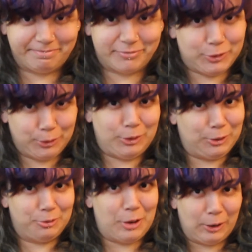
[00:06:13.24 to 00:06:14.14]
do
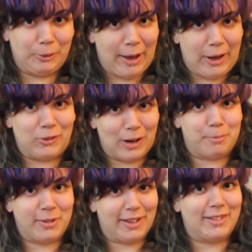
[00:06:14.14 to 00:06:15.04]
you know how
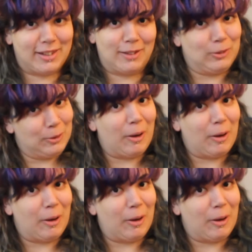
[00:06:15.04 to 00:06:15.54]
representative you